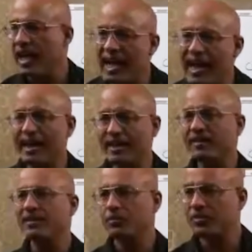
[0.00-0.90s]
and
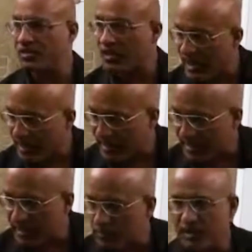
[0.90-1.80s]
messenger RNA
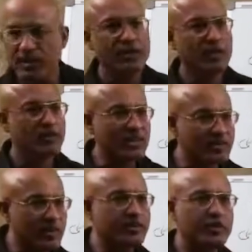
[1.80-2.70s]
can be
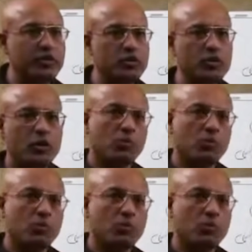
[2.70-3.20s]
translated into